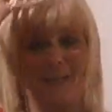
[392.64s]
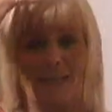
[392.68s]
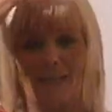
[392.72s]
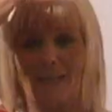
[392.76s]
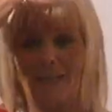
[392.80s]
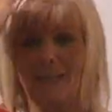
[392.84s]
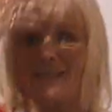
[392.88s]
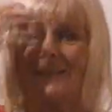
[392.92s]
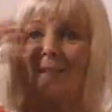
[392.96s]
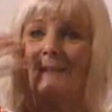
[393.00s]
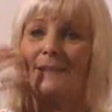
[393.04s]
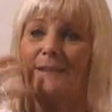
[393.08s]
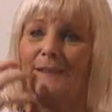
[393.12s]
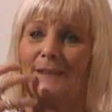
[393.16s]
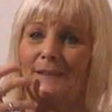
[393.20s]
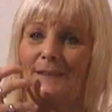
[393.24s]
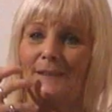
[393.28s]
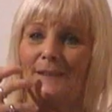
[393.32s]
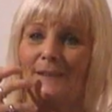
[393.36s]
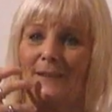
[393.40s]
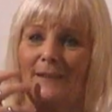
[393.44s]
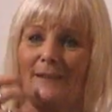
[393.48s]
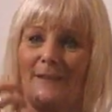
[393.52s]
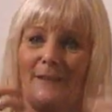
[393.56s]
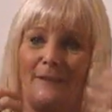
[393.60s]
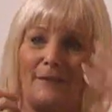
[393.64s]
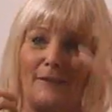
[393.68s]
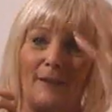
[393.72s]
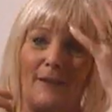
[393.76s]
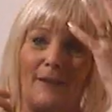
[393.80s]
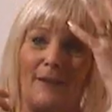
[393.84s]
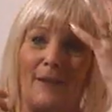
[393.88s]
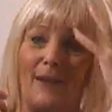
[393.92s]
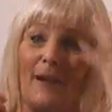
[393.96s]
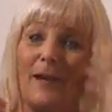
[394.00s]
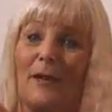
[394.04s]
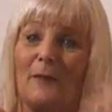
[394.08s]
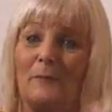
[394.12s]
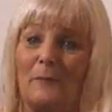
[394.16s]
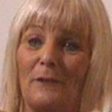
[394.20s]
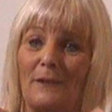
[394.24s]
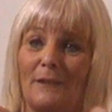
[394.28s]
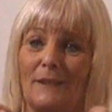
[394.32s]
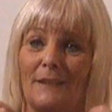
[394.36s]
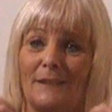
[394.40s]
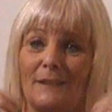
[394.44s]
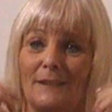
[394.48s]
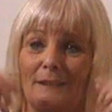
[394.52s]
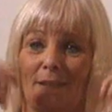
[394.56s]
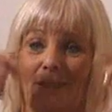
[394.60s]
like he's in this side, I'm
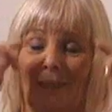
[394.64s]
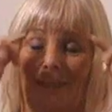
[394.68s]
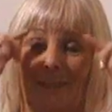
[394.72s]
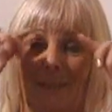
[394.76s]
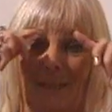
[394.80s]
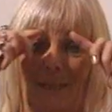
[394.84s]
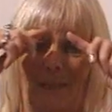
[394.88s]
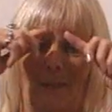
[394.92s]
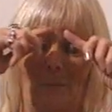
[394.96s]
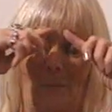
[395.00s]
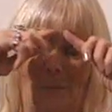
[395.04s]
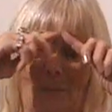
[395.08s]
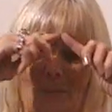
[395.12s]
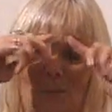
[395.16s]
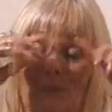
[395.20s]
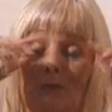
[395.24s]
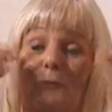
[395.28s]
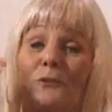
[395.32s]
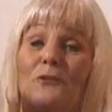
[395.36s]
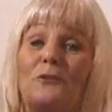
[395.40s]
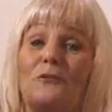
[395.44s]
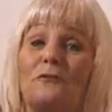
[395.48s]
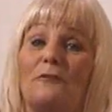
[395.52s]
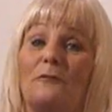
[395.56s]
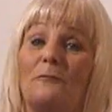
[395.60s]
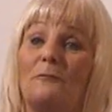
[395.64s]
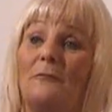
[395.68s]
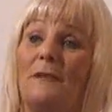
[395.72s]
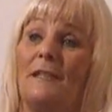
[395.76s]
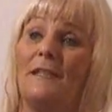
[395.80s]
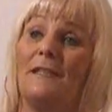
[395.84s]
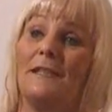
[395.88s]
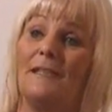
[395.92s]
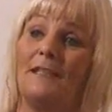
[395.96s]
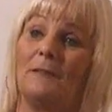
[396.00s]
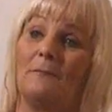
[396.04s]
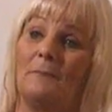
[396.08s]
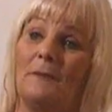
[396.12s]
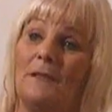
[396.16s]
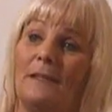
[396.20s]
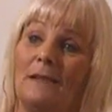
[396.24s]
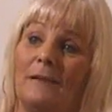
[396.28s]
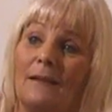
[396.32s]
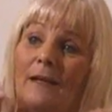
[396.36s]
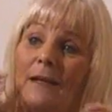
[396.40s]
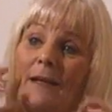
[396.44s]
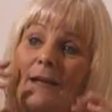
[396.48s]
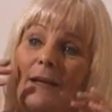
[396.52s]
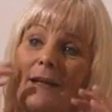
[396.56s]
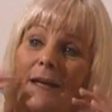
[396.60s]
in this side, and we sort of meet in the
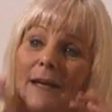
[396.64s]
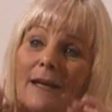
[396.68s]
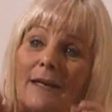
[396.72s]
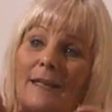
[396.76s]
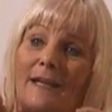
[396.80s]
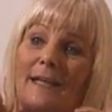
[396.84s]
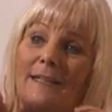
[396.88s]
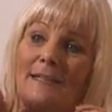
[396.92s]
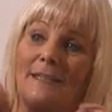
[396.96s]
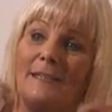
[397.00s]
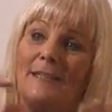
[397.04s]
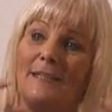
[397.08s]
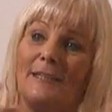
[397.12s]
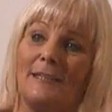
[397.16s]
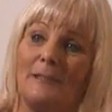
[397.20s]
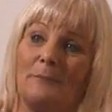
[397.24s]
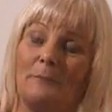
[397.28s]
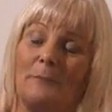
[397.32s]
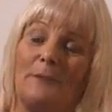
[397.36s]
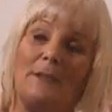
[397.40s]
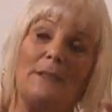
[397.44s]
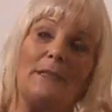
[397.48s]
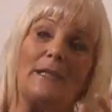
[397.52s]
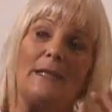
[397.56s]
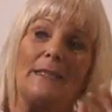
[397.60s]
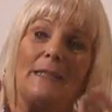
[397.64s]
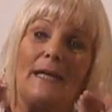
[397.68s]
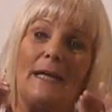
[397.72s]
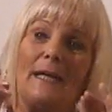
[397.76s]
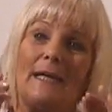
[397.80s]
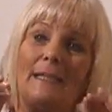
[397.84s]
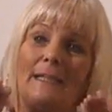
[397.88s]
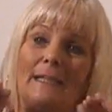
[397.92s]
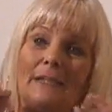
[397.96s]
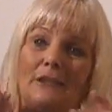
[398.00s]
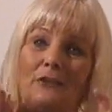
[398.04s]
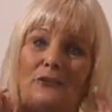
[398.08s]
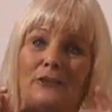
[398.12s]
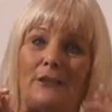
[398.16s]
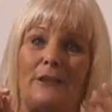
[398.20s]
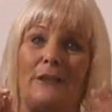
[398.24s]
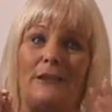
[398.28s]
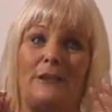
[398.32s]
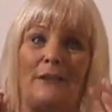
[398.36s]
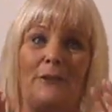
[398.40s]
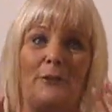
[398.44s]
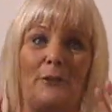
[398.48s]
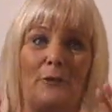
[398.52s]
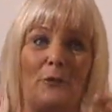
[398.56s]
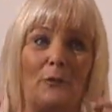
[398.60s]
middle. And as he's speaking, I
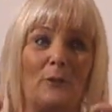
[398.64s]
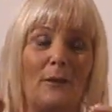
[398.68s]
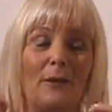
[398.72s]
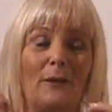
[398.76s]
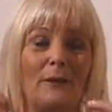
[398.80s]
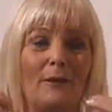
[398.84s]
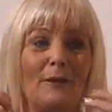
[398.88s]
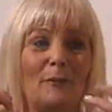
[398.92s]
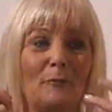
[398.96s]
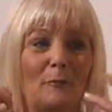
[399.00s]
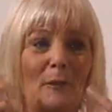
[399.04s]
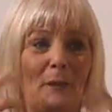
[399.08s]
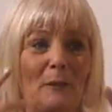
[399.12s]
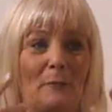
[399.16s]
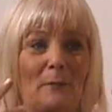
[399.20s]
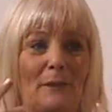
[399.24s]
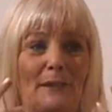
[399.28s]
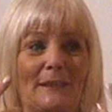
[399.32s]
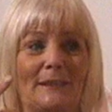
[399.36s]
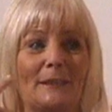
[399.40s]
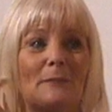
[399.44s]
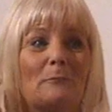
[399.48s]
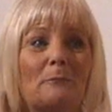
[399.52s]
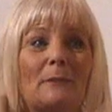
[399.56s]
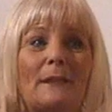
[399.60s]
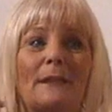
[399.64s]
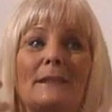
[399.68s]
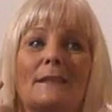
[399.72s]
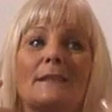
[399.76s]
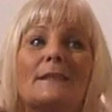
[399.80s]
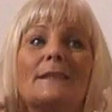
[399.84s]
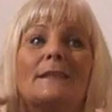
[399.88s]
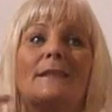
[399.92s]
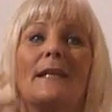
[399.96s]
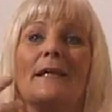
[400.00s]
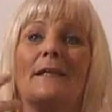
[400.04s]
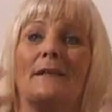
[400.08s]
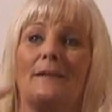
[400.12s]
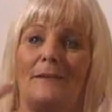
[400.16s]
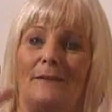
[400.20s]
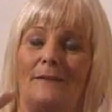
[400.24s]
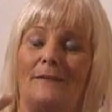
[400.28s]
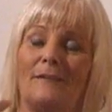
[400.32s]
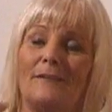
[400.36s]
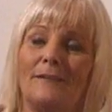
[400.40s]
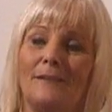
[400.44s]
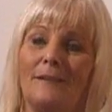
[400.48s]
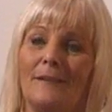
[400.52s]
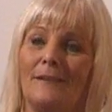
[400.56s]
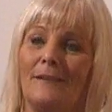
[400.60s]
literally know maybe a split
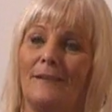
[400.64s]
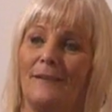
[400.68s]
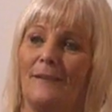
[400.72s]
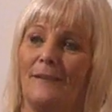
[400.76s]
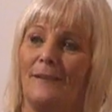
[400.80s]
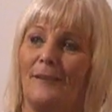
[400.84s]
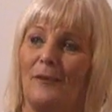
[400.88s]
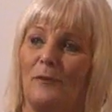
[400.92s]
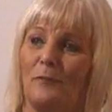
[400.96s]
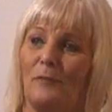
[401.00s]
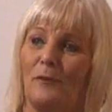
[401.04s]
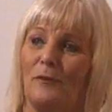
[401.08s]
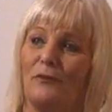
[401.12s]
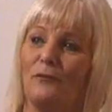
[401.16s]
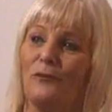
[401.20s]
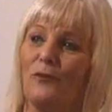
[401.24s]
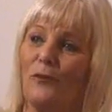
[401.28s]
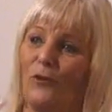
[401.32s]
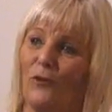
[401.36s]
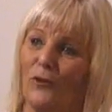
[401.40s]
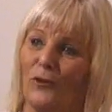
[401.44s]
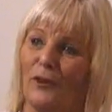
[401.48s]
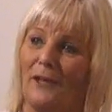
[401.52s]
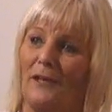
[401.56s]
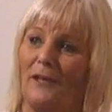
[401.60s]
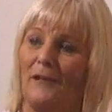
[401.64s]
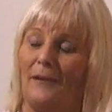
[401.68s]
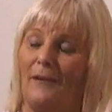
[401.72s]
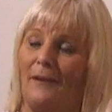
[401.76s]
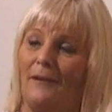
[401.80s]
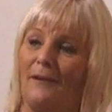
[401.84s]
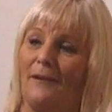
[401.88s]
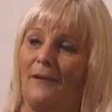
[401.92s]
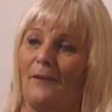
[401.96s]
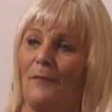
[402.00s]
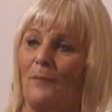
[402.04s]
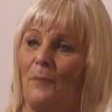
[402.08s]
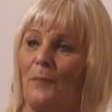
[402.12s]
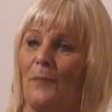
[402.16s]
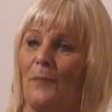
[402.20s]
second before he